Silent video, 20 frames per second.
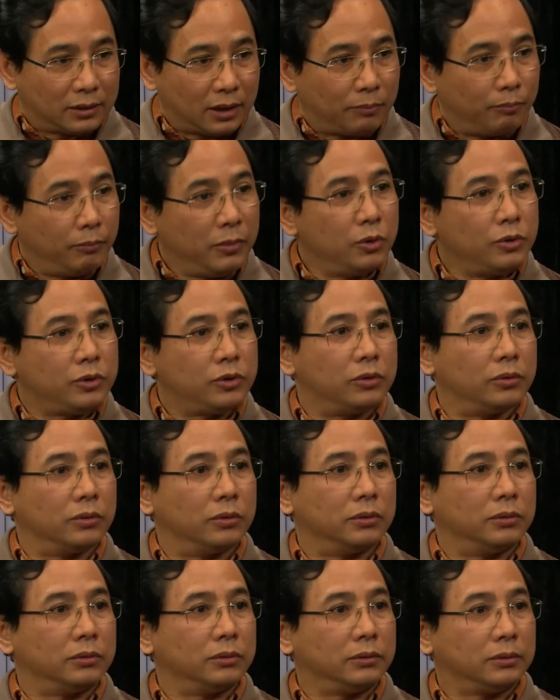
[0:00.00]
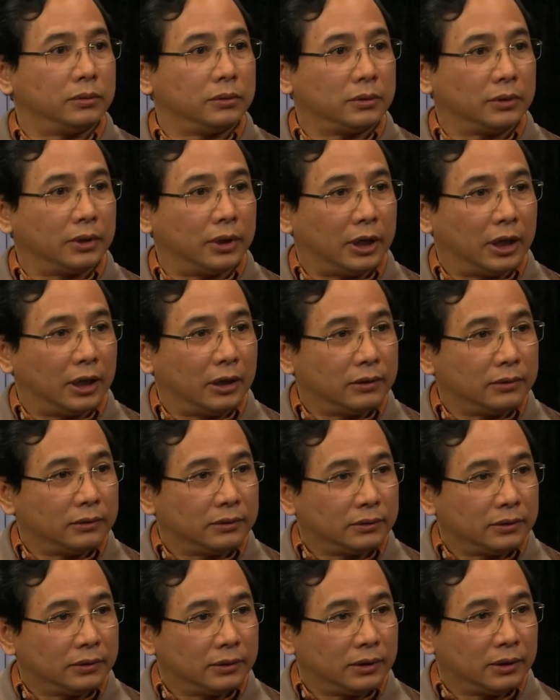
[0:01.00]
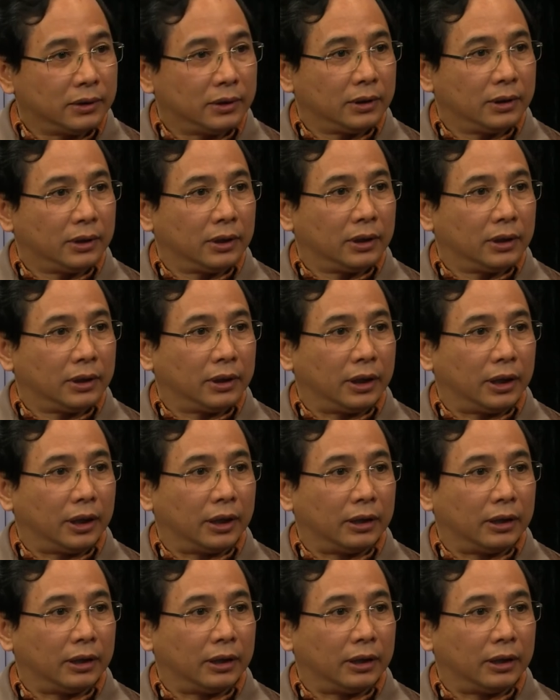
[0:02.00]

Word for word: mutual, yeah. you know. Yeah.